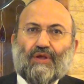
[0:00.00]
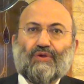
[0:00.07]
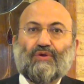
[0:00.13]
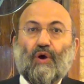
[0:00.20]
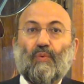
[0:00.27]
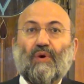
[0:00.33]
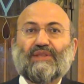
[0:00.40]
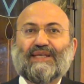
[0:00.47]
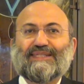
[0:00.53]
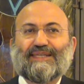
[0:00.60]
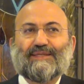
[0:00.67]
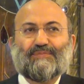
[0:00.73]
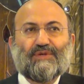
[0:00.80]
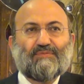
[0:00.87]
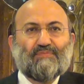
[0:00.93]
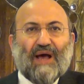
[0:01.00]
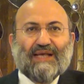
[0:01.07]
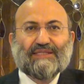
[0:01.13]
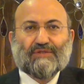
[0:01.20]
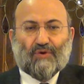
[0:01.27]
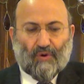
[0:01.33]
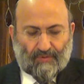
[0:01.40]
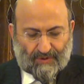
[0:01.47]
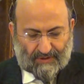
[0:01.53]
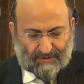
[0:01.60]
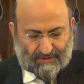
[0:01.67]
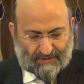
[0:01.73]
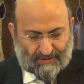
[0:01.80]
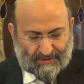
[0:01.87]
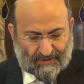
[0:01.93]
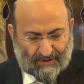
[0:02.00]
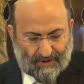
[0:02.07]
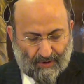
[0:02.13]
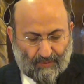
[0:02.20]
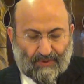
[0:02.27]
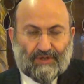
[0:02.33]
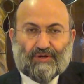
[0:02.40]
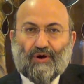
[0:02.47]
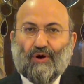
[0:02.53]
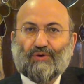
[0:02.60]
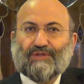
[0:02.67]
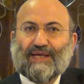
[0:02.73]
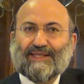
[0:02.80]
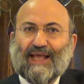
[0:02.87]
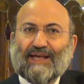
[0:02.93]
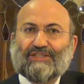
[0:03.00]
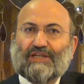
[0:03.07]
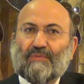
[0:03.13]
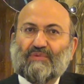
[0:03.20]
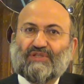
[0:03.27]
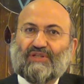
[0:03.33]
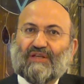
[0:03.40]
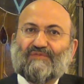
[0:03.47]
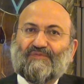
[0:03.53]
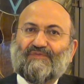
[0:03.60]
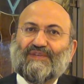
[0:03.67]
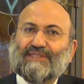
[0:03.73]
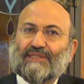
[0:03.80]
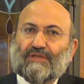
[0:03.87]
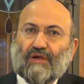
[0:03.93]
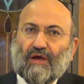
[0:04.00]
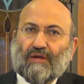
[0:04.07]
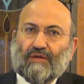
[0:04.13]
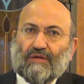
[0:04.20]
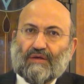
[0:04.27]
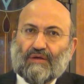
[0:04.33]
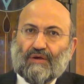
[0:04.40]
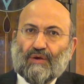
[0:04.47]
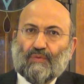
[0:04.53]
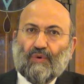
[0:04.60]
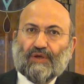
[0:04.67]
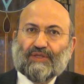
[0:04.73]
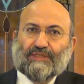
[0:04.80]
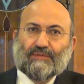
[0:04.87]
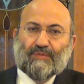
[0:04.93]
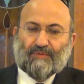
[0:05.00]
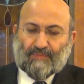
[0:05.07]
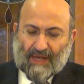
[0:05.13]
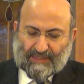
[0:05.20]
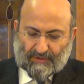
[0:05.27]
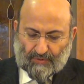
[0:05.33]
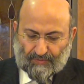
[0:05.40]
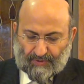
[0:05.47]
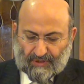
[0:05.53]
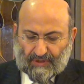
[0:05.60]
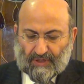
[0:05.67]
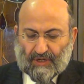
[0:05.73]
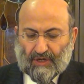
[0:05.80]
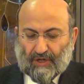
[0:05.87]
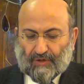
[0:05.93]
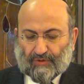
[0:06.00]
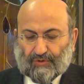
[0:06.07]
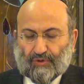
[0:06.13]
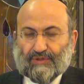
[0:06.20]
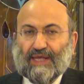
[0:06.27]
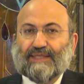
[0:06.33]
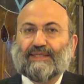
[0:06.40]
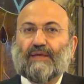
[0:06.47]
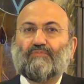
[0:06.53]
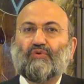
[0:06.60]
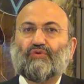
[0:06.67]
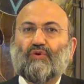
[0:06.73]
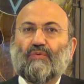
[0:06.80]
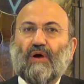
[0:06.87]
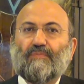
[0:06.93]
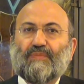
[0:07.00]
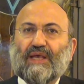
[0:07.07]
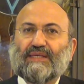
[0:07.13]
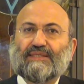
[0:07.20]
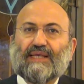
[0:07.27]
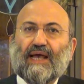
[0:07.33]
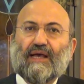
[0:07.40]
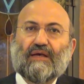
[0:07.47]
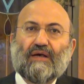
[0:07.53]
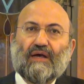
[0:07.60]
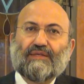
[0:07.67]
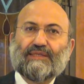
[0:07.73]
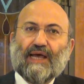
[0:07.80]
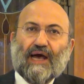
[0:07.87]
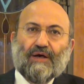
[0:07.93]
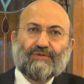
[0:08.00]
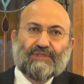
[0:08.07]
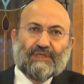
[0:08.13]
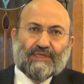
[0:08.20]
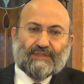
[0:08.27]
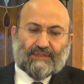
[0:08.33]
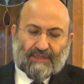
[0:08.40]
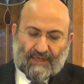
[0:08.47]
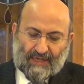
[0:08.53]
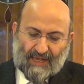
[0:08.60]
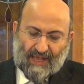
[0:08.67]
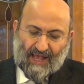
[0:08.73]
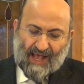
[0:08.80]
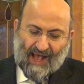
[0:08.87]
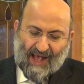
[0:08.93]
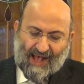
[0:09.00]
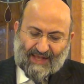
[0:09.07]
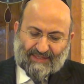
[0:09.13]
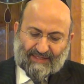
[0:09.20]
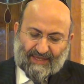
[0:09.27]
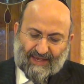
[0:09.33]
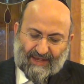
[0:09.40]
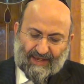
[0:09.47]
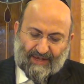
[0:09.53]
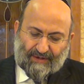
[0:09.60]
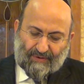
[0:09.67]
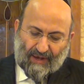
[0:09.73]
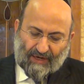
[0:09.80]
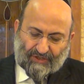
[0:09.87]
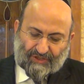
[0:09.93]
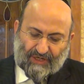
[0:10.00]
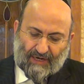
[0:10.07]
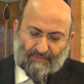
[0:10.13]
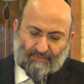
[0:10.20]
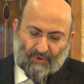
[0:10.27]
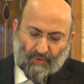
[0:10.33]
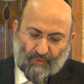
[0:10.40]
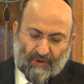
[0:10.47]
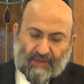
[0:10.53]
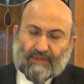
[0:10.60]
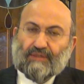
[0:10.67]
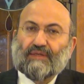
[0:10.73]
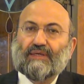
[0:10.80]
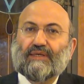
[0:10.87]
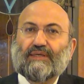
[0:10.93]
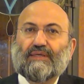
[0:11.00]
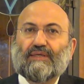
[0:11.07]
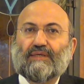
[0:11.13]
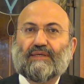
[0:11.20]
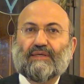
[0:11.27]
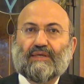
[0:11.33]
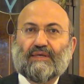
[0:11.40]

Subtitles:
Now, what does it mean, pass over? We know that Hashem is not physical. What does it mean, pass over? We know that they put Korban Pesach in the houses, and Hashem, when he